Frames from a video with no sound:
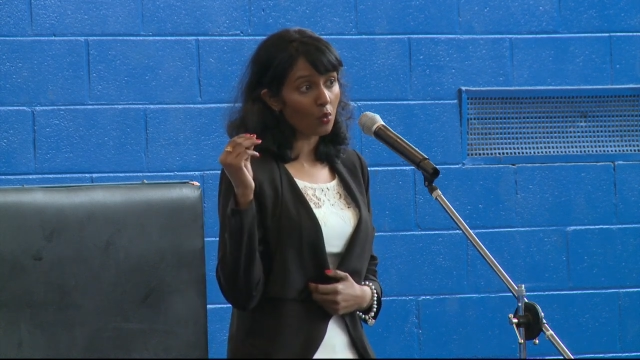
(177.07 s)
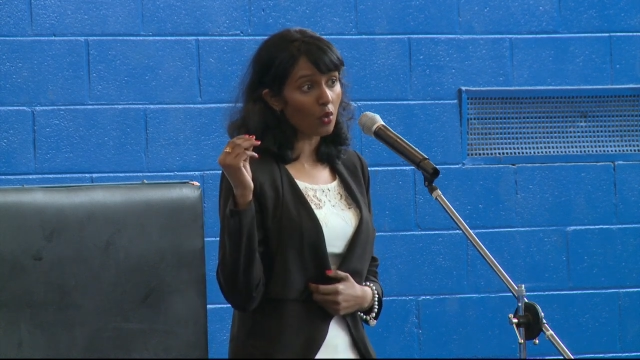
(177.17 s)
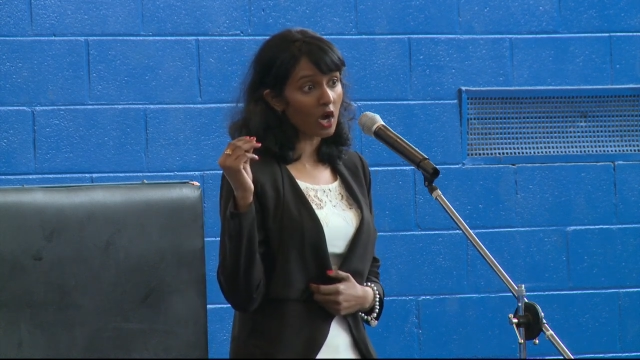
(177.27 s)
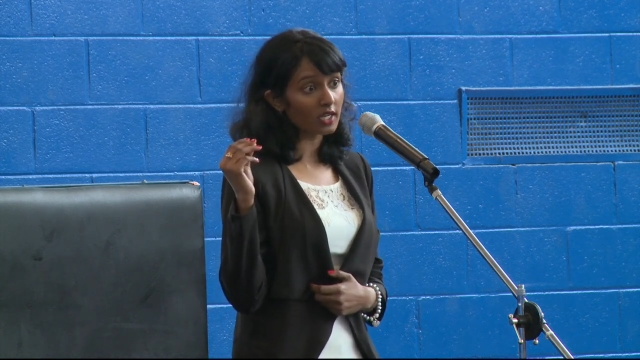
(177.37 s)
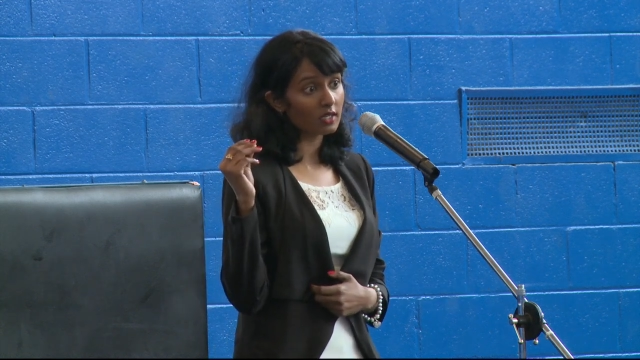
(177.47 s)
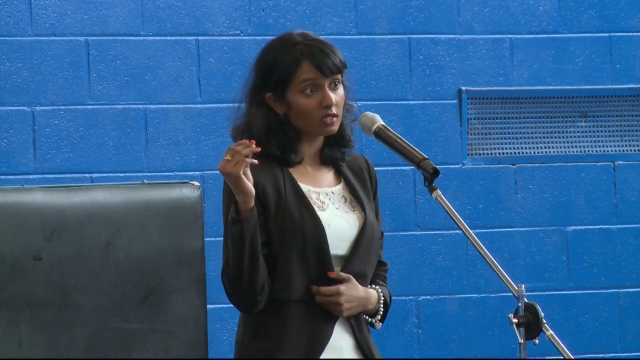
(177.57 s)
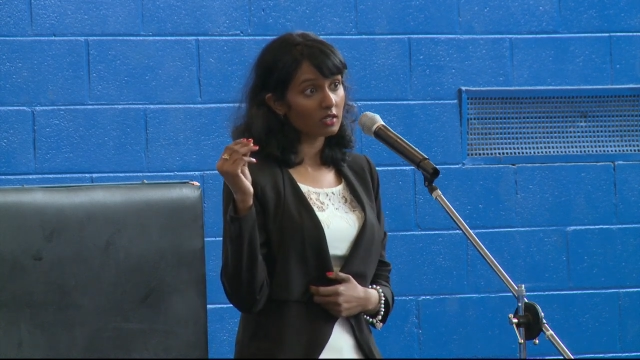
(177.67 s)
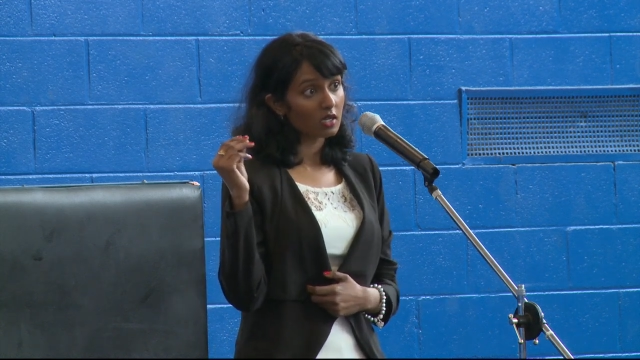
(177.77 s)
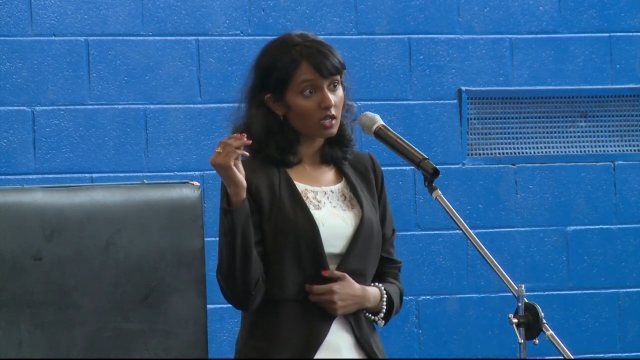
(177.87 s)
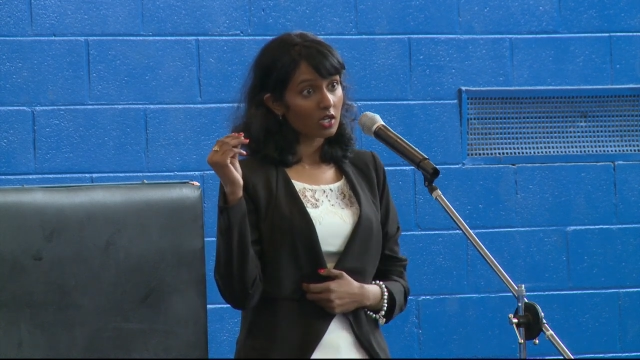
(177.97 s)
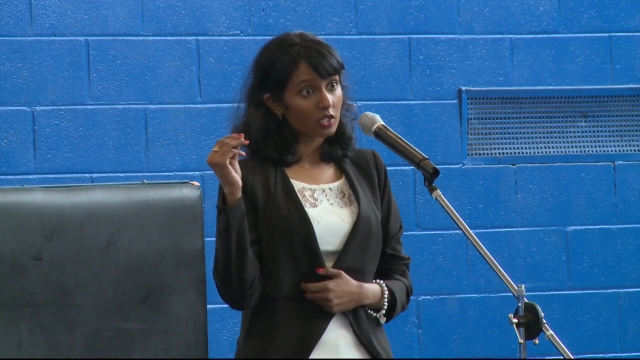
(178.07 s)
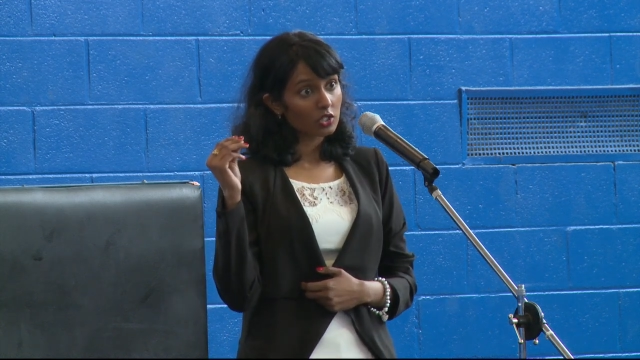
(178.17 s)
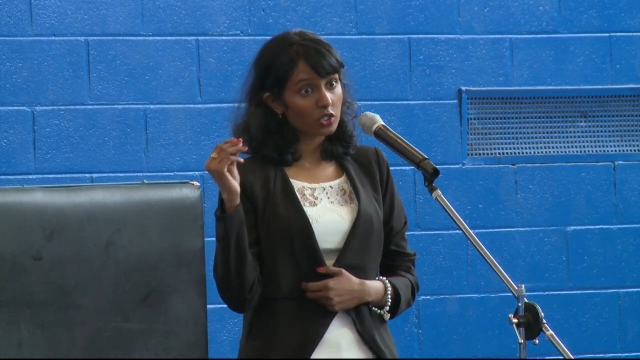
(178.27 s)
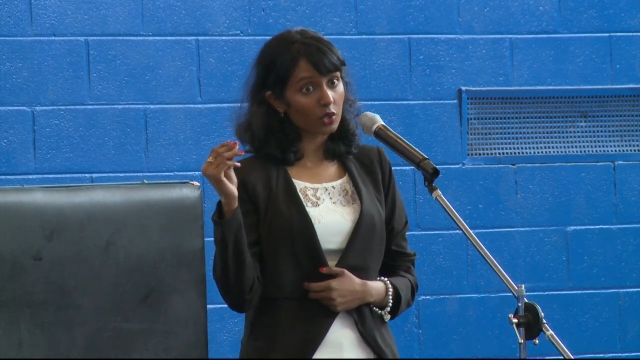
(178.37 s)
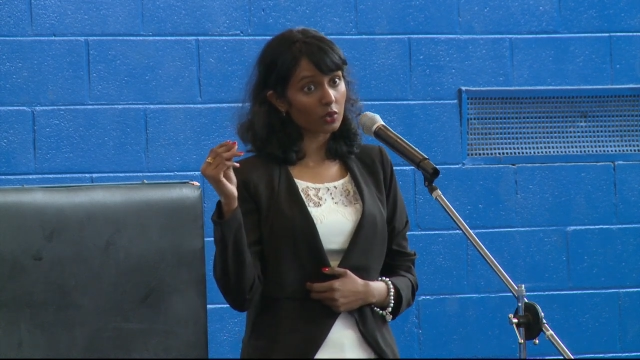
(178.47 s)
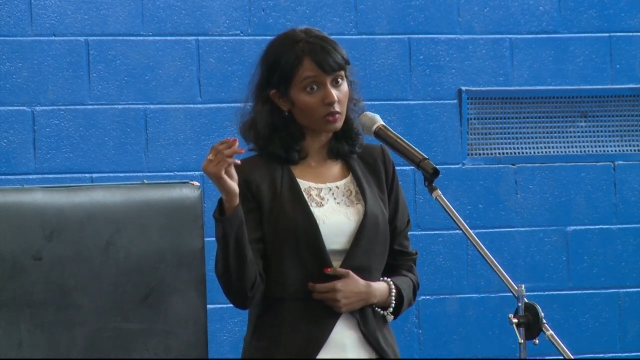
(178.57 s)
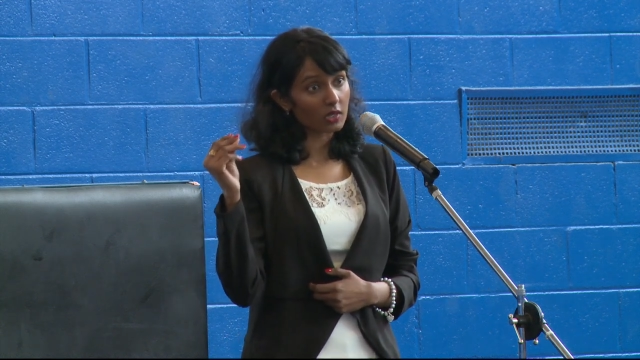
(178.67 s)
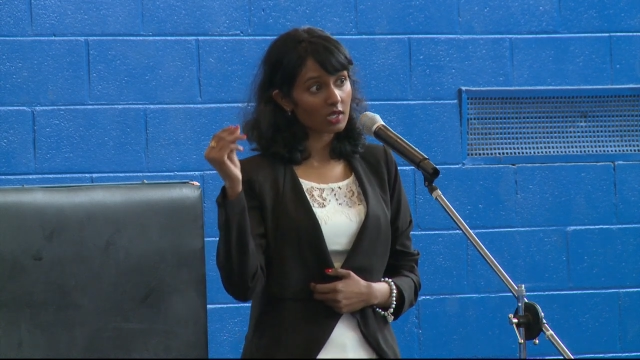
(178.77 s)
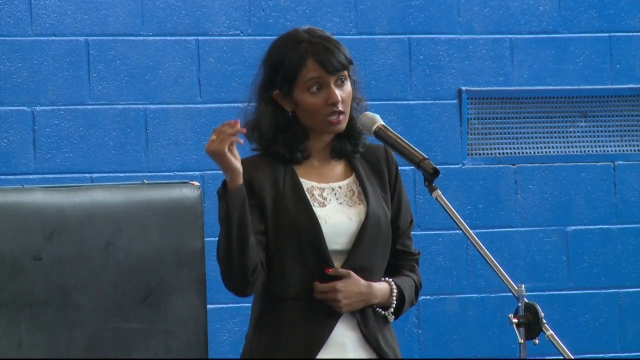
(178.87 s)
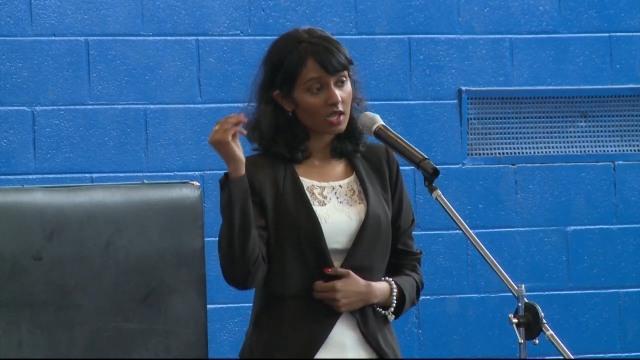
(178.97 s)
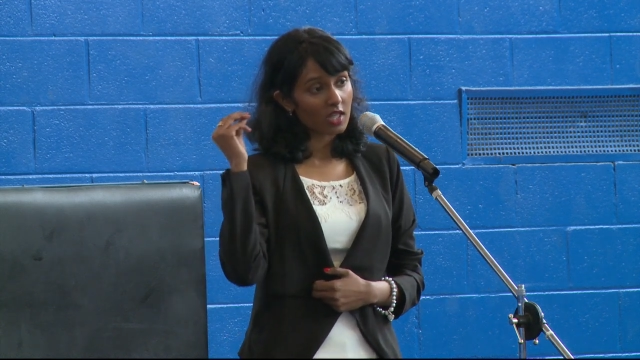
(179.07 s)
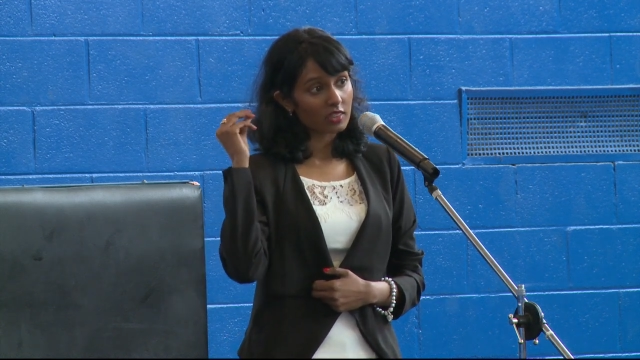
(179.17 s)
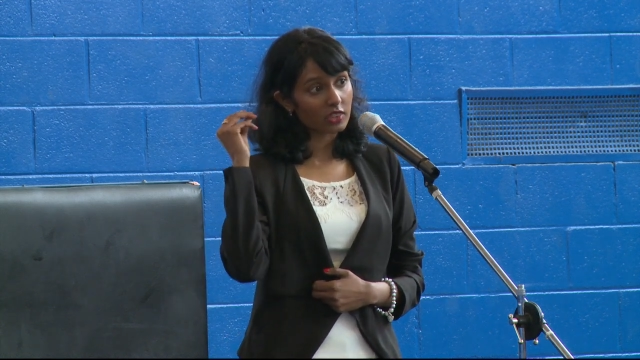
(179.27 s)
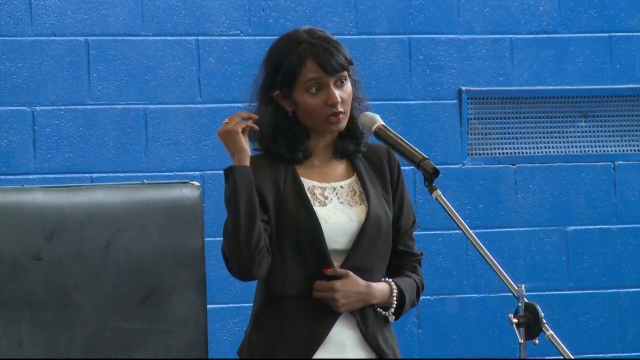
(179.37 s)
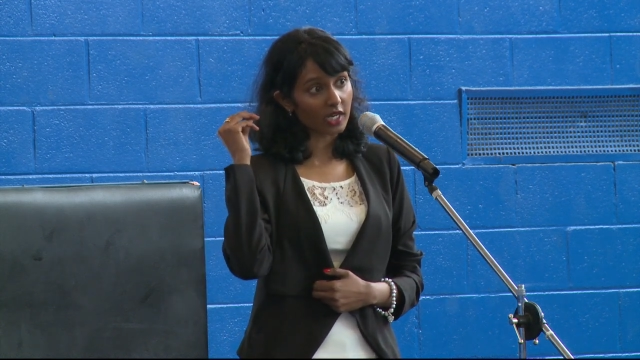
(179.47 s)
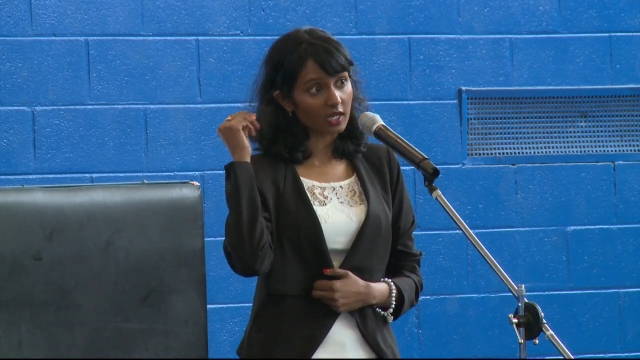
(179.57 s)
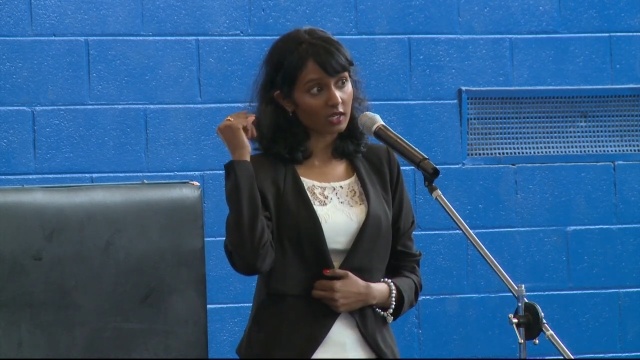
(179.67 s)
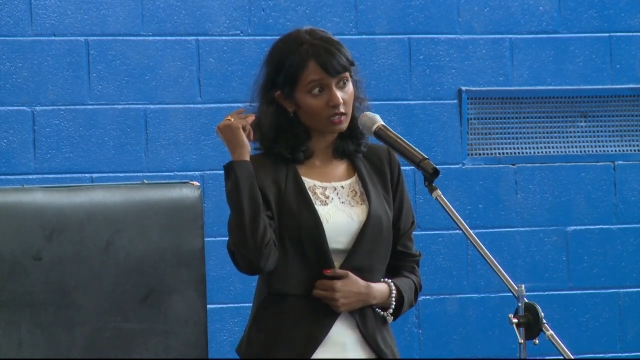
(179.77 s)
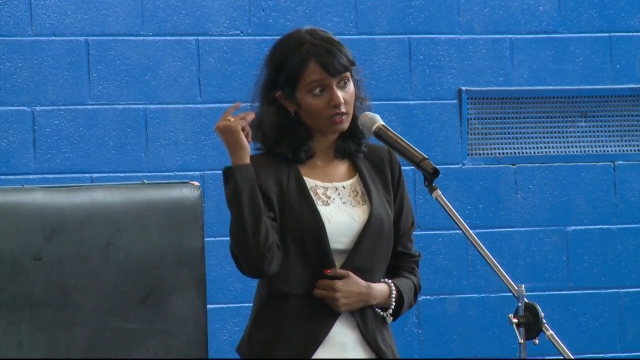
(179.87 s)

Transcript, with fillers: One, two, three.